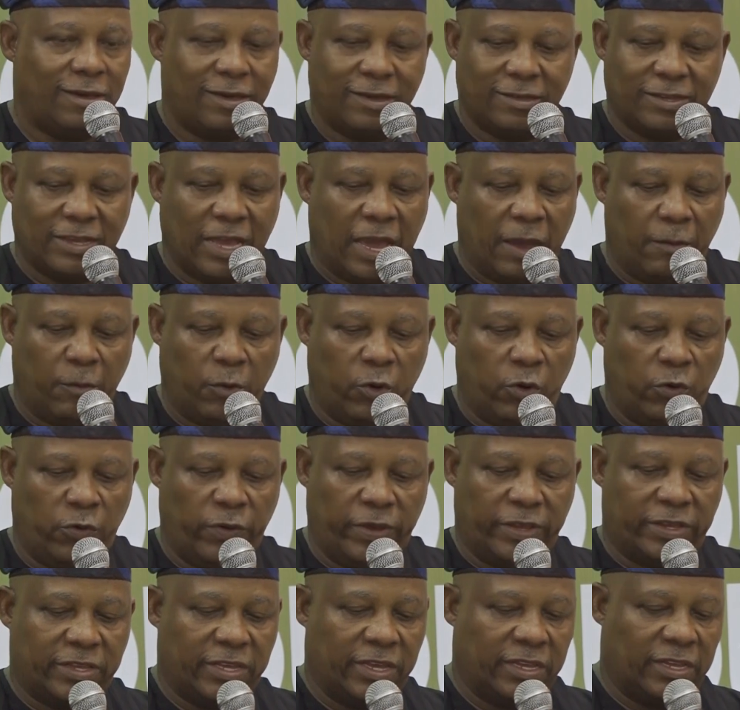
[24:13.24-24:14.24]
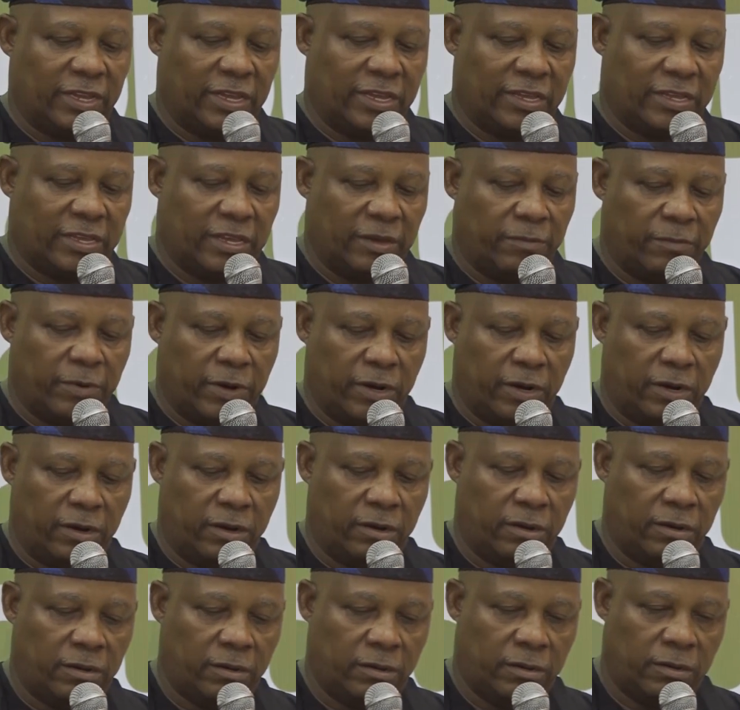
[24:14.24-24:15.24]
As I have always said in
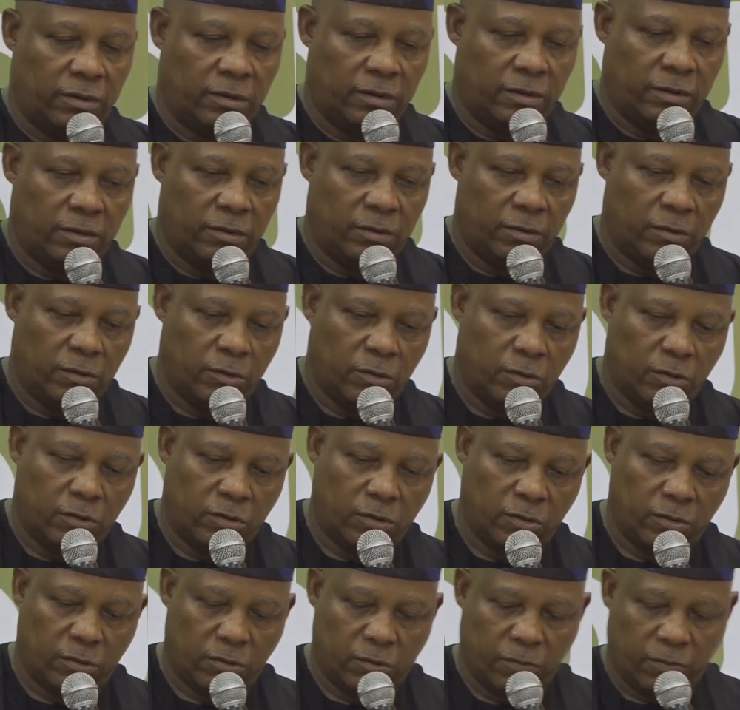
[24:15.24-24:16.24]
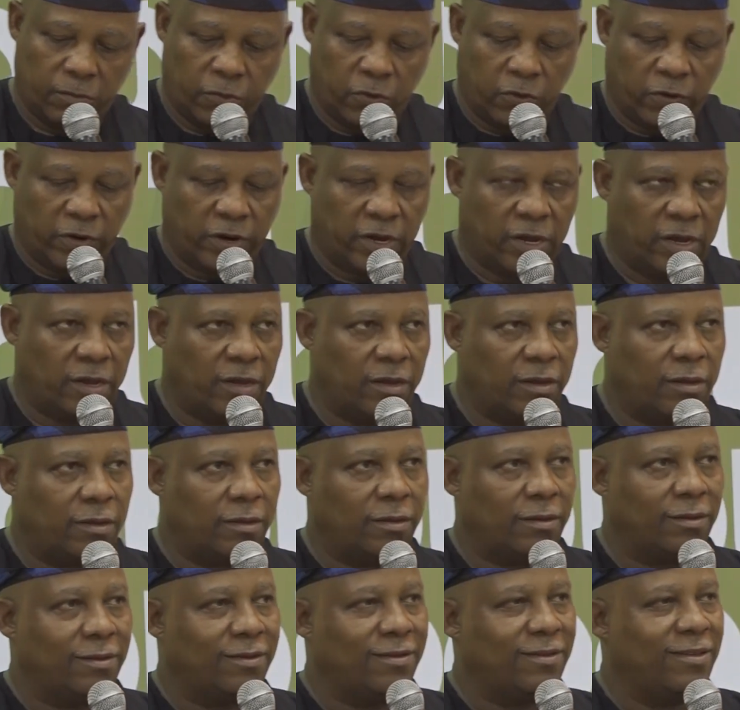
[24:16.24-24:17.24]
several fora,
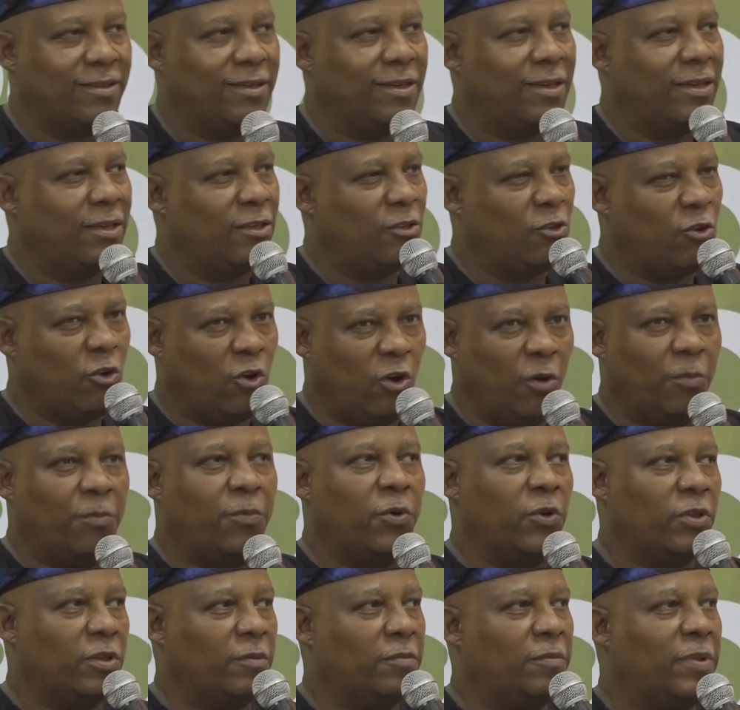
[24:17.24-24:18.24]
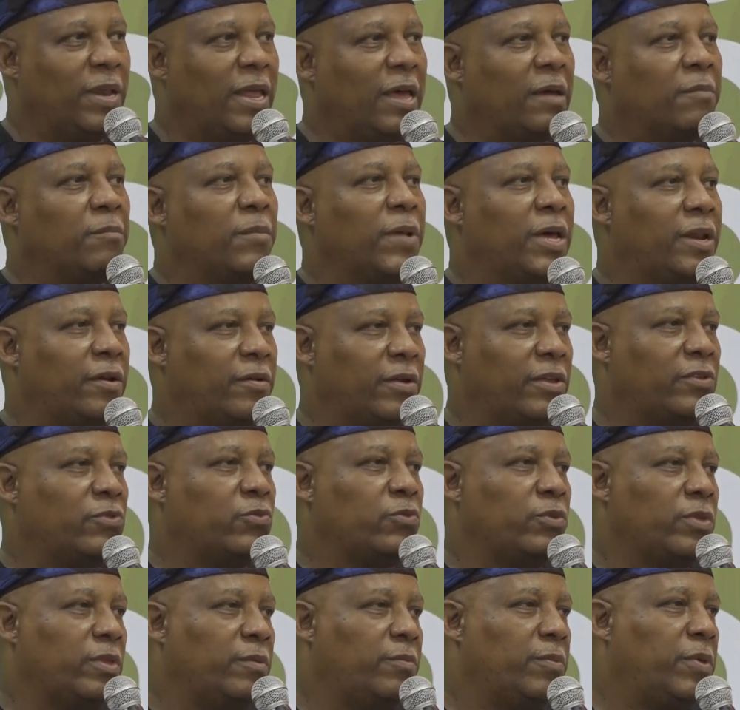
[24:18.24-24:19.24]
the hope for the black man
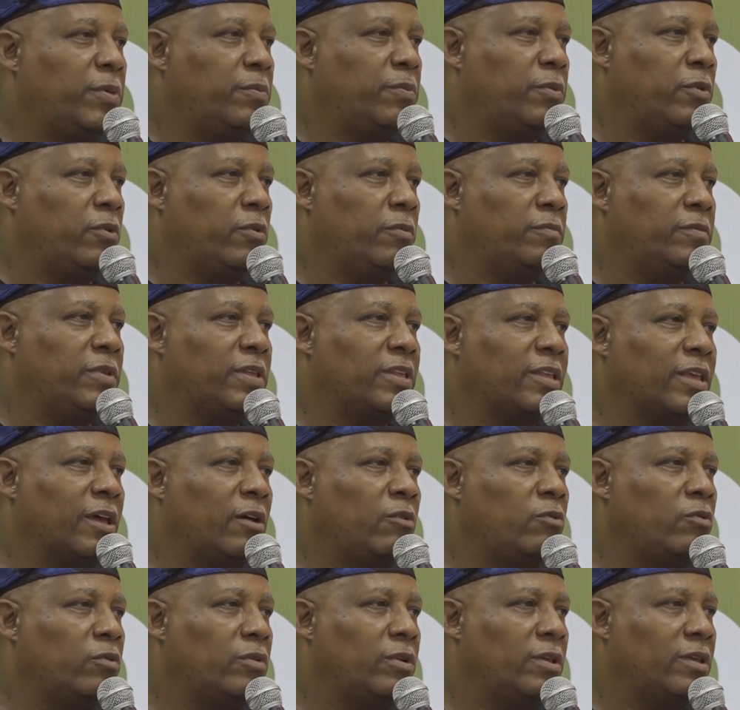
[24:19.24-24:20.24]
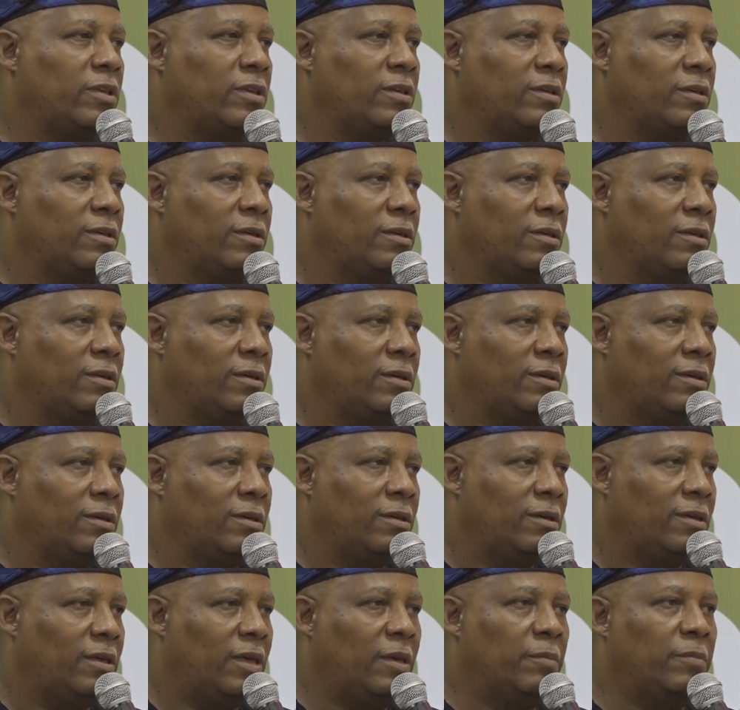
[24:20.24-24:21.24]
rests with the people of this country.
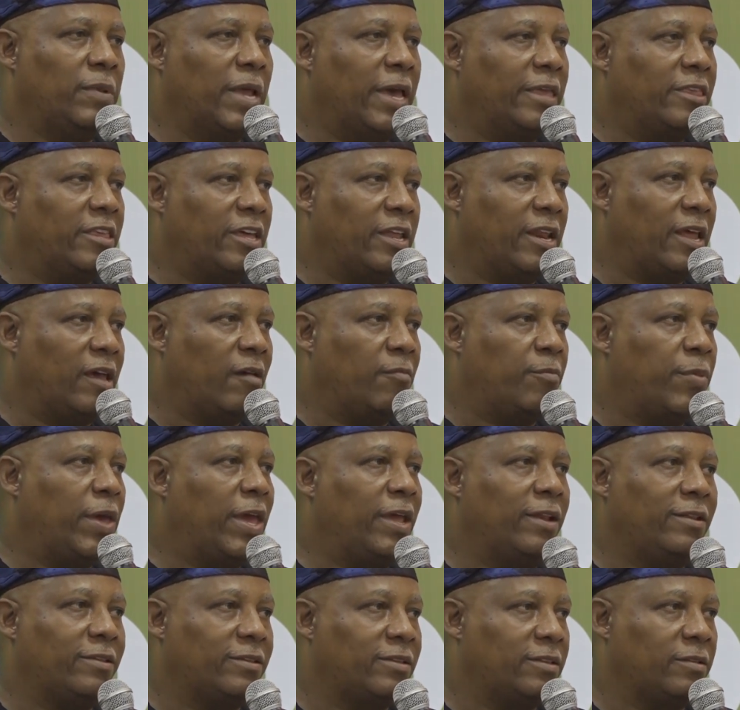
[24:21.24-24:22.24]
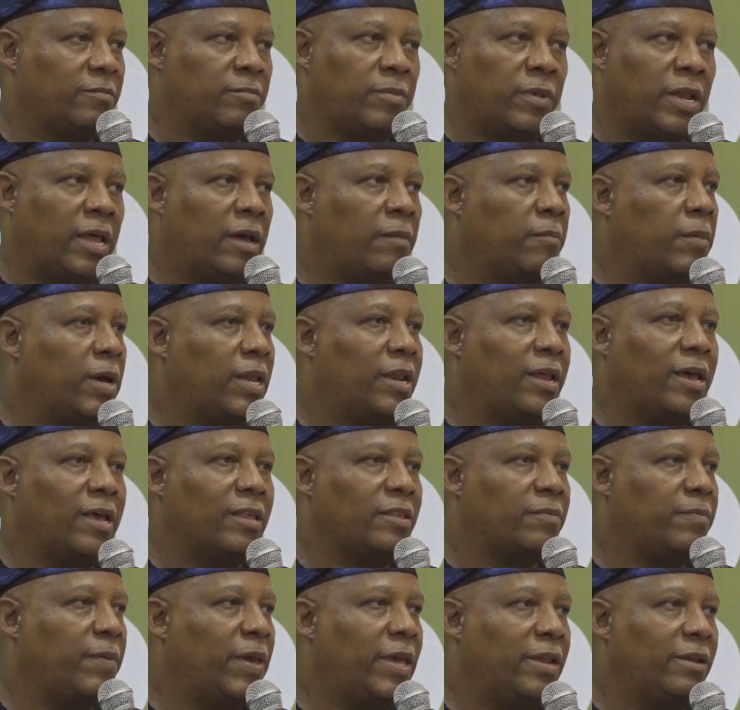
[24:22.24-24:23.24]
If Nigeria fails, the black man
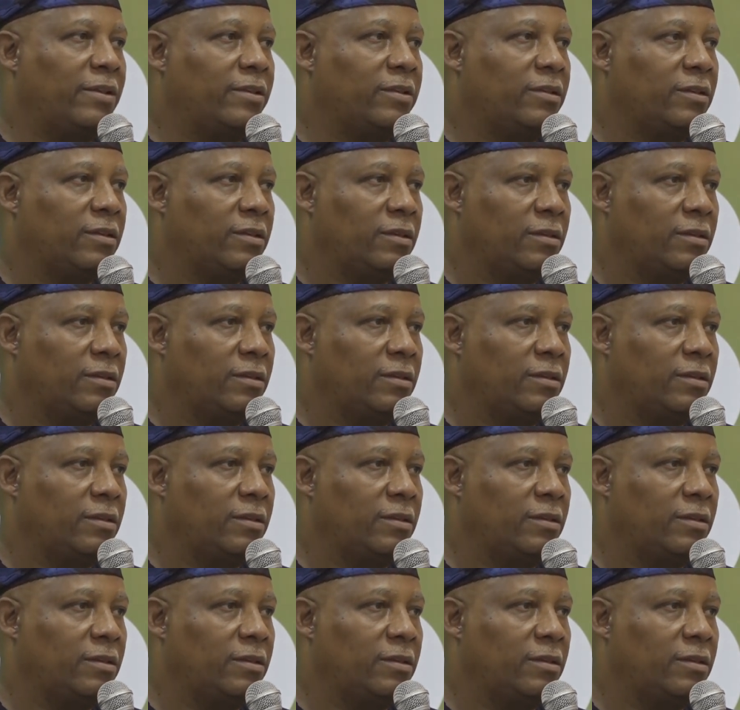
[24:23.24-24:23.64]
has failed.